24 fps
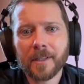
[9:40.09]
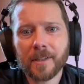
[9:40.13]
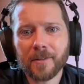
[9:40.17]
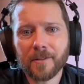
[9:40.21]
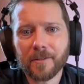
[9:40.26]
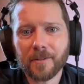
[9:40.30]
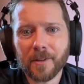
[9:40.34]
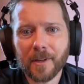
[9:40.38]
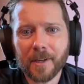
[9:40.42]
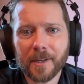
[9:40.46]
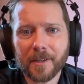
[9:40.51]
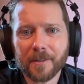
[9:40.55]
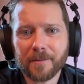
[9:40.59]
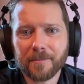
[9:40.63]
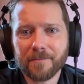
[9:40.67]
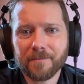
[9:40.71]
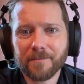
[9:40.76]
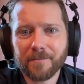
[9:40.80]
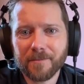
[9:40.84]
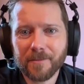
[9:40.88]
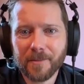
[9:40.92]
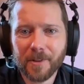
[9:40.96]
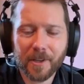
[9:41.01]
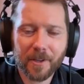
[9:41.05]
It was like,
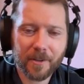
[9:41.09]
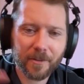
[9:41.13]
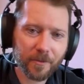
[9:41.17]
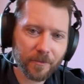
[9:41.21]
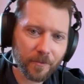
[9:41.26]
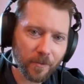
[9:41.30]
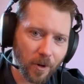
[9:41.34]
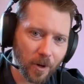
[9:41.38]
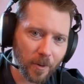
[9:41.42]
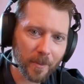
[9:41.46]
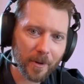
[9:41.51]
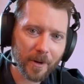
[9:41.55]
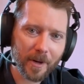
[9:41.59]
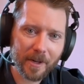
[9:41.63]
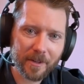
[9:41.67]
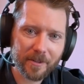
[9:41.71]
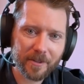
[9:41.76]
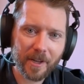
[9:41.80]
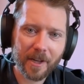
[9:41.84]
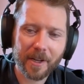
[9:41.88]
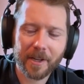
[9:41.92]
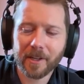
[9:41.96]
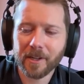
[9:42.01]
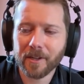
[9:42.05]
these former
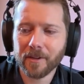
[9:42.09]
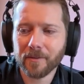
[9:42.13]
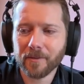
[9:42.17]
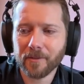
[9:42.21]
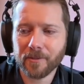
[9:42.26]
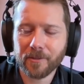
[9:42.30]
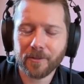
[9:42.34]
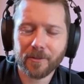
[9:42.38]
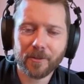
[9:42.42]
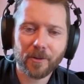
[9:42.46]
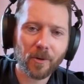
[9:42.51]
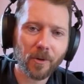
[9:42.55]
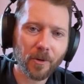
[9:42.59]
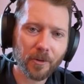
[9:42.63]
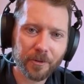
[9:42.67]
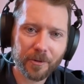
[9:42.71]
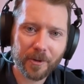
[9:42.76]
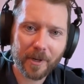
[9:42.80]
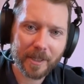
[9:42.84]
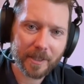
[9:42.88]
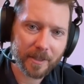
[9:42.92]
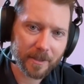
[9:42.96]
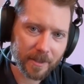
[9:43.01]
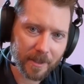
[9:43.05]
executives stole
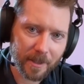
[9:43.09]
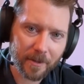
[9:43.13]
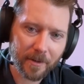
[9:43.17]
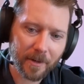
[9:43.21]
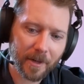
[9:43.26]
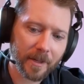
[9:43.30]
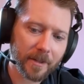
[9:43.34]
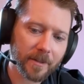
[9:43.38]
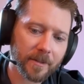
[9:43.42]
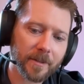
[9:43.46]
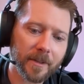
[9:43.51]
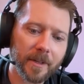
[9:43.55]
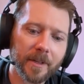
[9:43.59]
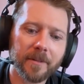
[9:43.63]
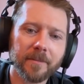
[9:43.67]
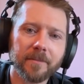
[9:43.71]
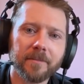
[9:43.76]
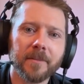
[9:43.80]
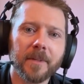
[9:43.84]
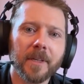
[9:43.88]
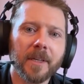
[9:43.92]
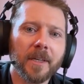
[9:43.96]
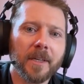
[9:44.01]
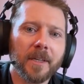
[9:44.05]
trade secrets
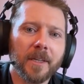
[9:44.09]
and